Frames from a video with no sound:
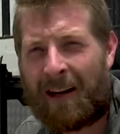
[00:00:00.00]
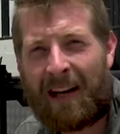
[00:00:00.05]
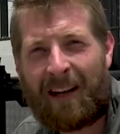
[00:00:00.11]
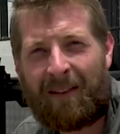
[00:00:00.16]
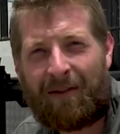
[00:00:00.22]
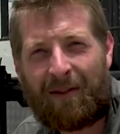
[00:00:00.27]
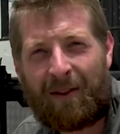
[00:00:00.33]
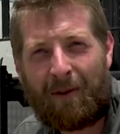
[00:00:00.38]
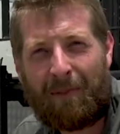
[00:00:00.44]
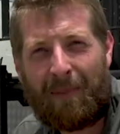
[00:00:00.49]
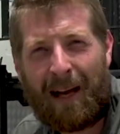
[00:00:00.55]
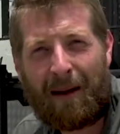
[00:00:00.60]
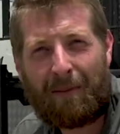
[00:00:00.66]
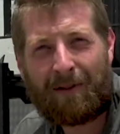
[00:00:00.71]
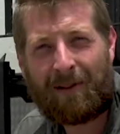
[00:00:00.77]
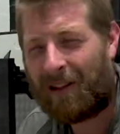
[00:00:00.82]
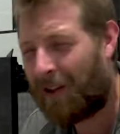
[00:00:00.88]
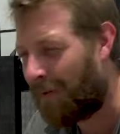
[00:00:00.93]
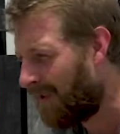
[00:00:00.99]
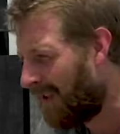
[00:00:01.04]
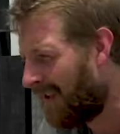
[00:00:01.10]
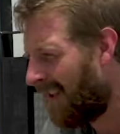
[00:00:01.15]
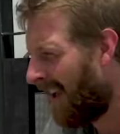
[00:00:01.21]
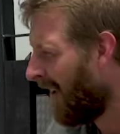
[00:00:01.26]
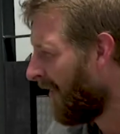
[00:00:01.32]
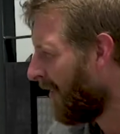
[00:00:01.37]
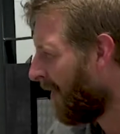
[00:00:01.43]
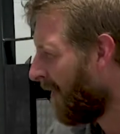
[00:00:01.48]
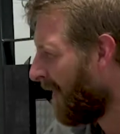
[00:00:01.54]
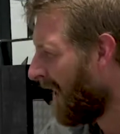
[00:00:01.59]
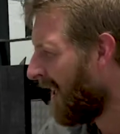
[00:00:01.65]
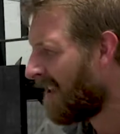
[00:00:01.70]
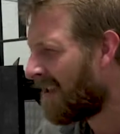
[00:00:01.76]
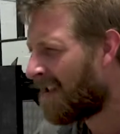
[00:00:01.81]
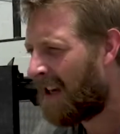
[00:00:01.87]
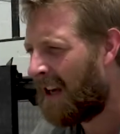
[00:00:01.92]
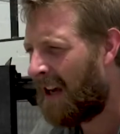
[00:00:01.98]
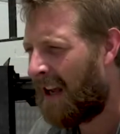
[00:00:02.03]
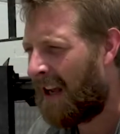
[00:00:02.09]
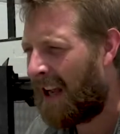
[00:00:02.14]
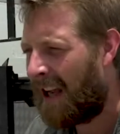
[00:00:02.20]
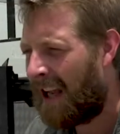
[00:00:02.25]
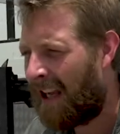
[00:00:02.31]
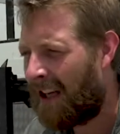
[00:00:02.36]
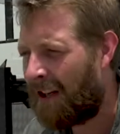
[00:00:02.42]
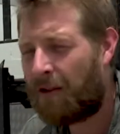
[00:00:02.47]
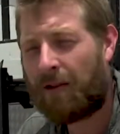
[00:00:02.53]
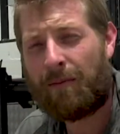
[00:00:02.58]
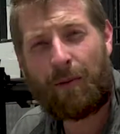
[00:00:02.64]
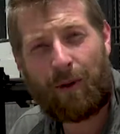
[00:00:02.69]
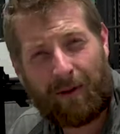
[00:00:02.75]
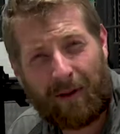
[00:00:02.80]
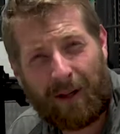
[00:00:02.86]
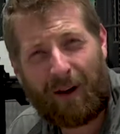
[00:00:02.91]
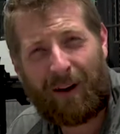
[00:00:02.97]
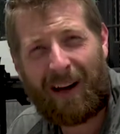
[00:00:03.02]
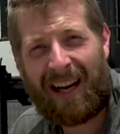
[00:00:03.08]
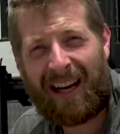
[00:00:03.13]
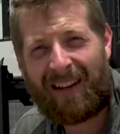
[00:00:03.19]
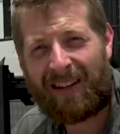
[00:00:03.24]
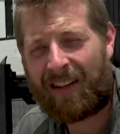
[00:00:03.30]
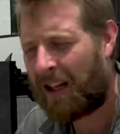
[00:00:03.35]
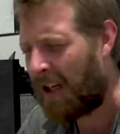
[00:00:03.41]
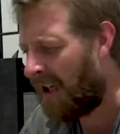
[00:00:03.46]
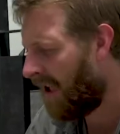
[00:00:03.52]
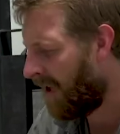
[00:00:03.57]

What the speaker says: enough to be able to lift the tent on these and to move it around.